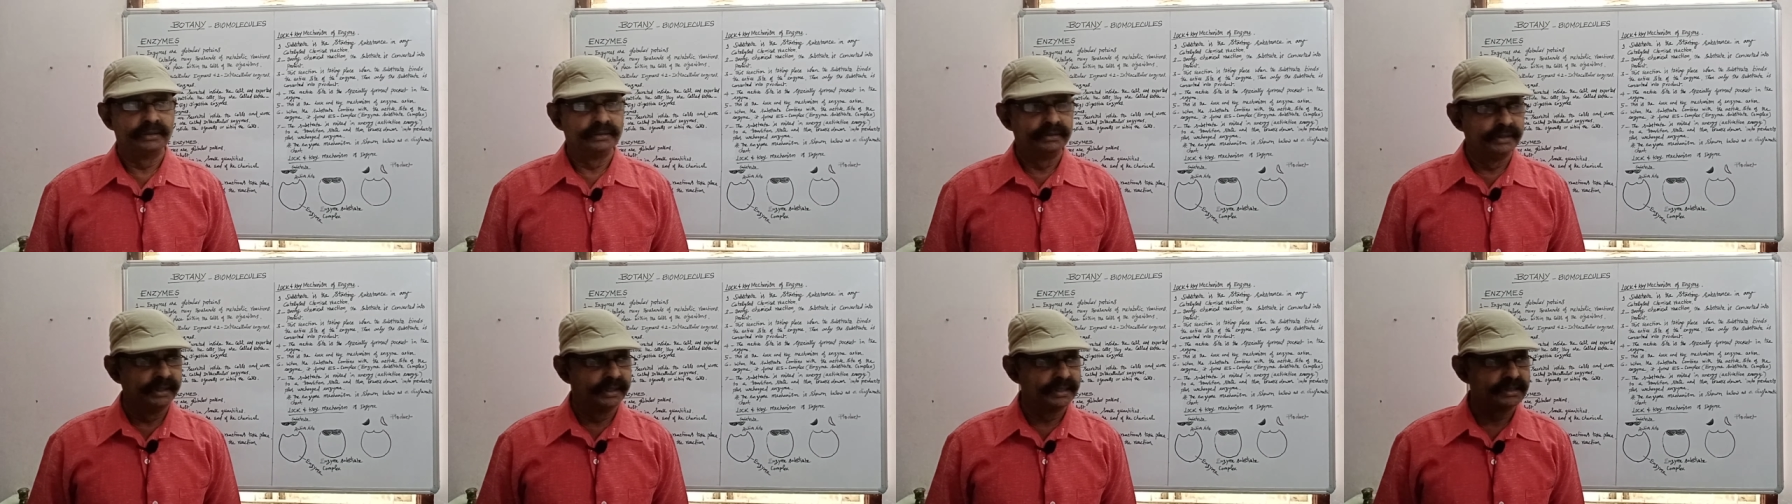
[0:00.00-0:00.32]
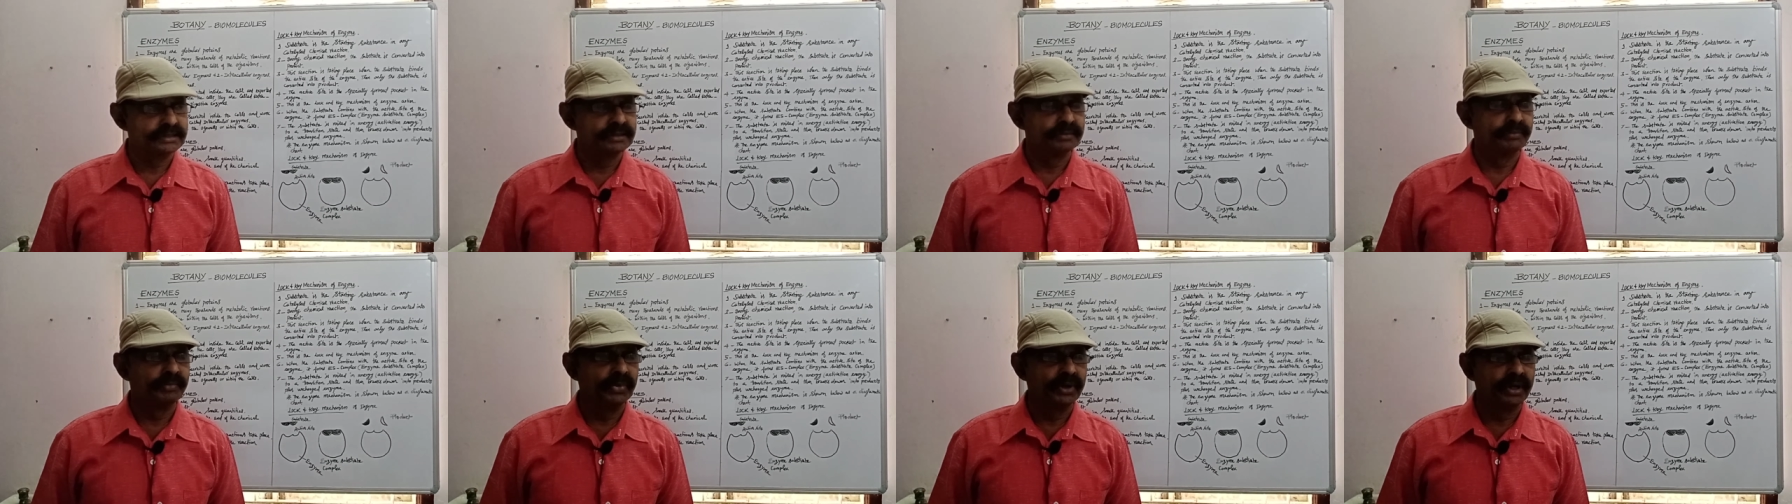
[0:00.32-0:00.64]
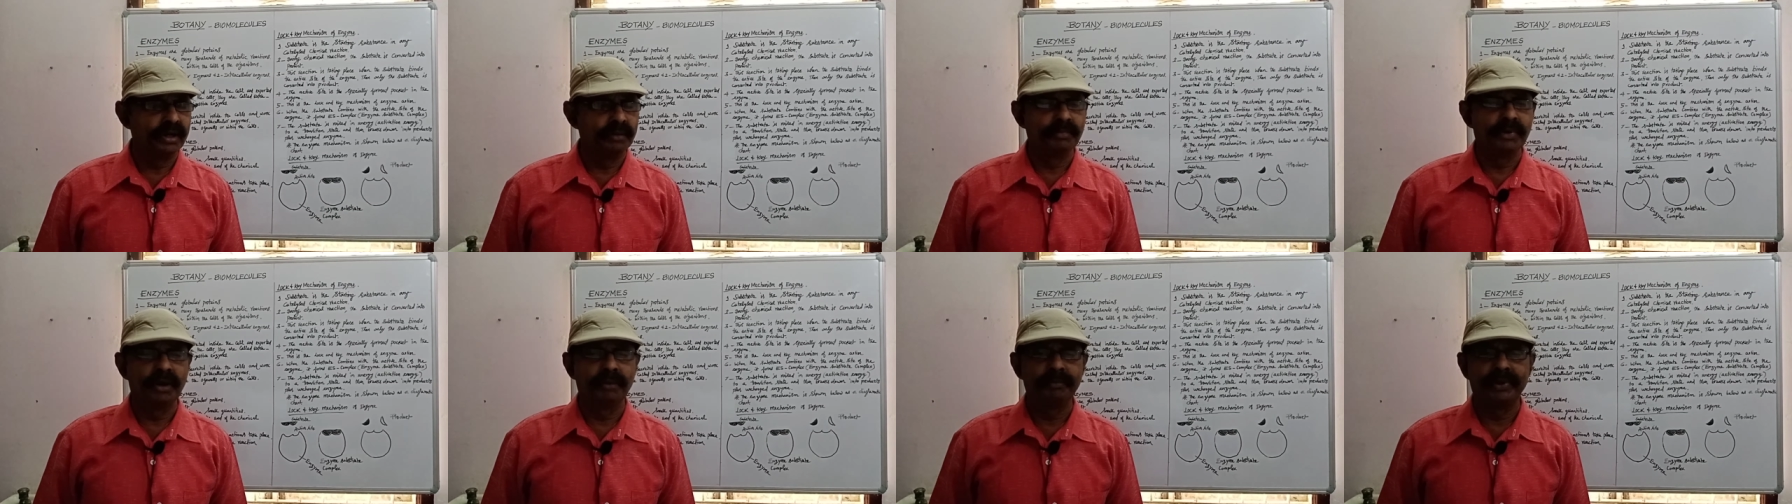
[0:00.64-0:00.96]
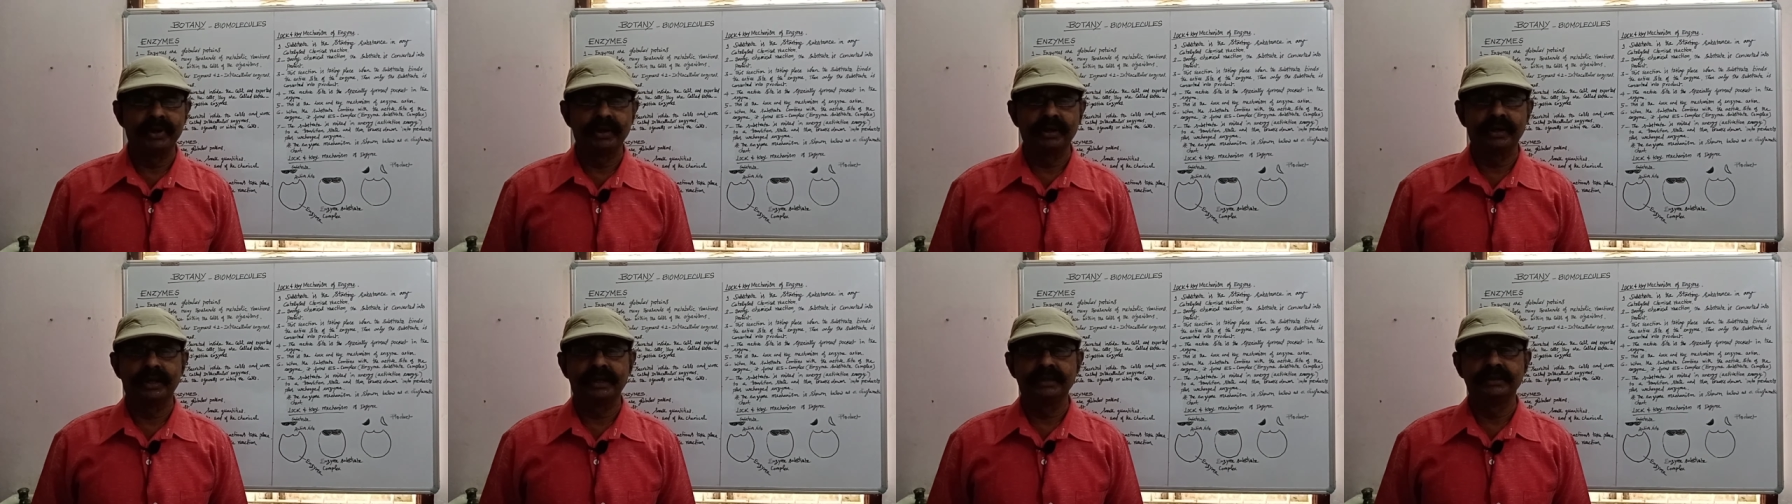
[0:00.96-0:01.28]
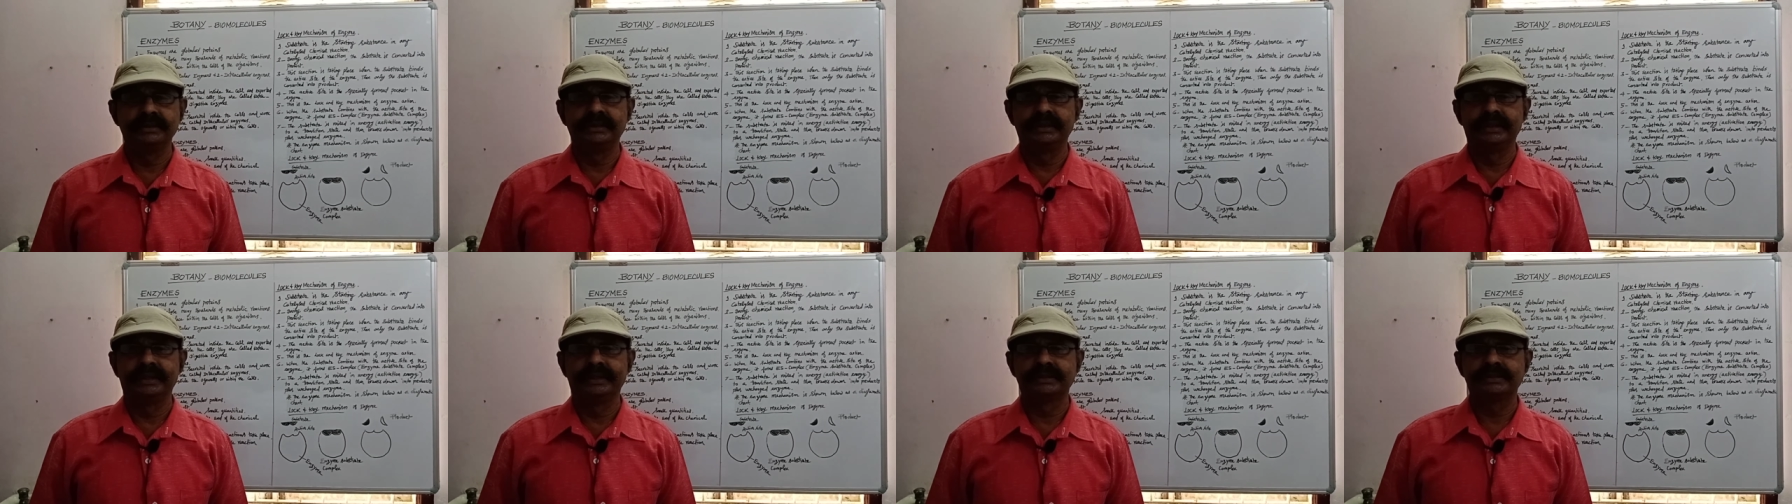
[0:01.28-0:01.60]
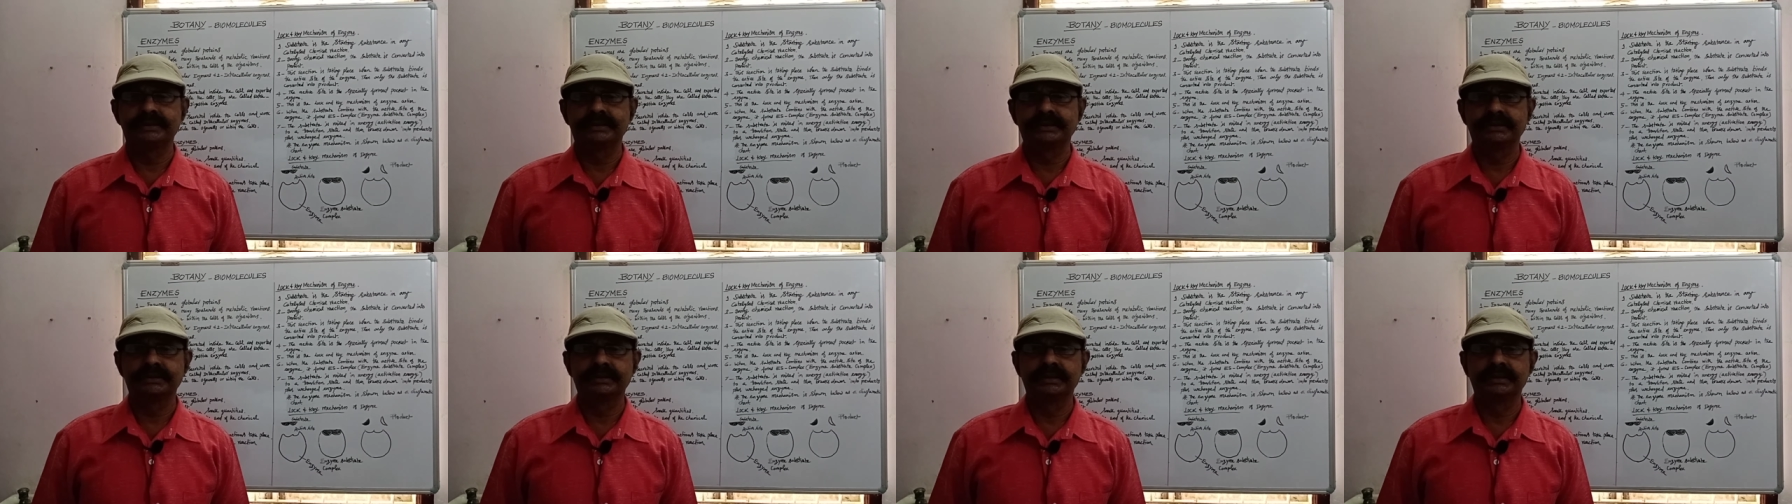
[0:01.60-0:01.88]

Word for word: This minimum energy is